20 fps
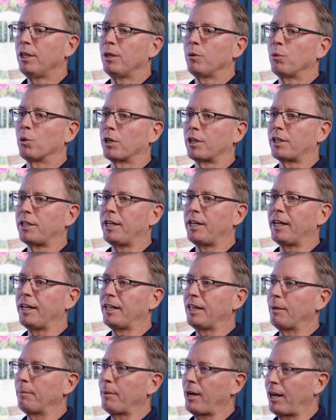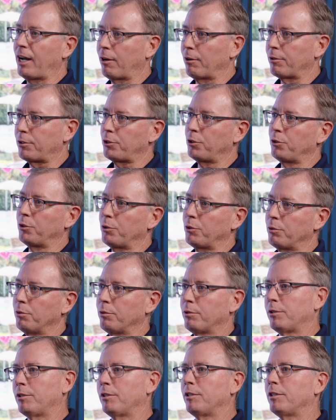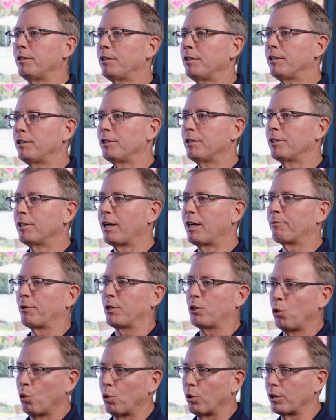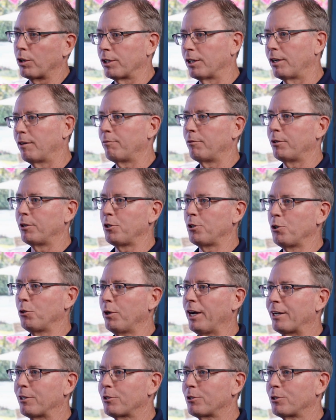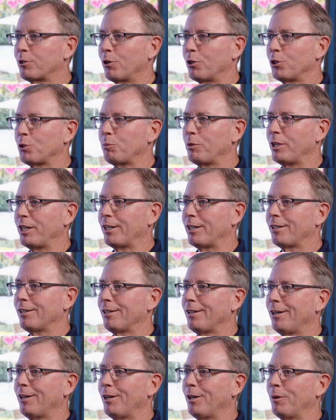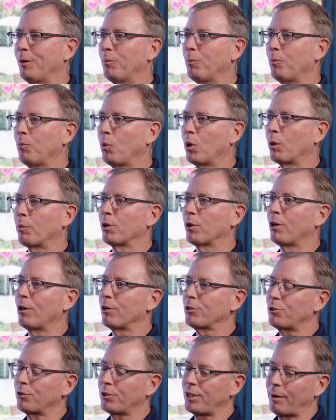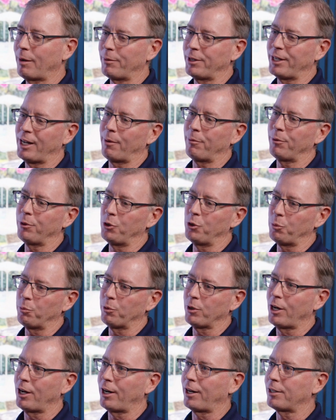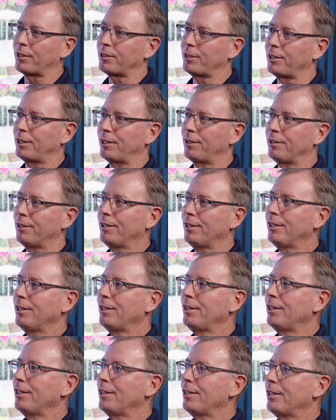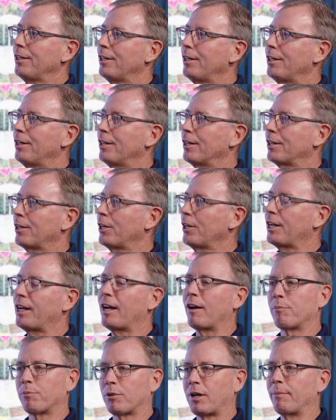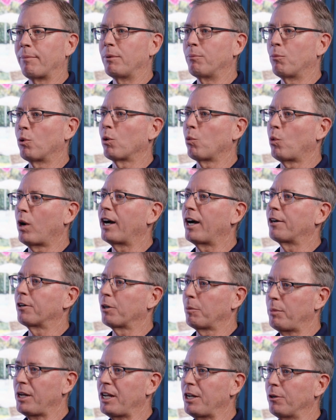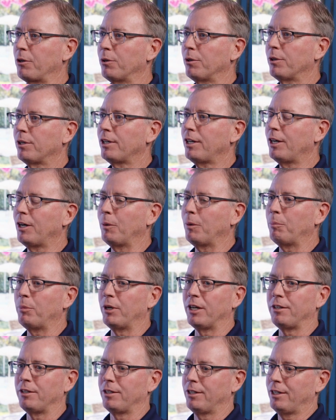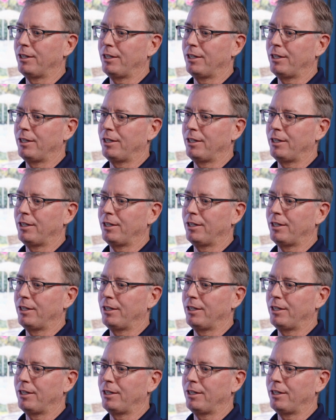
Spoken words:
we're getting them out to every corner of the U.S., so to speak, where we're also coming out with new products that are going to have probably more wider appeal. But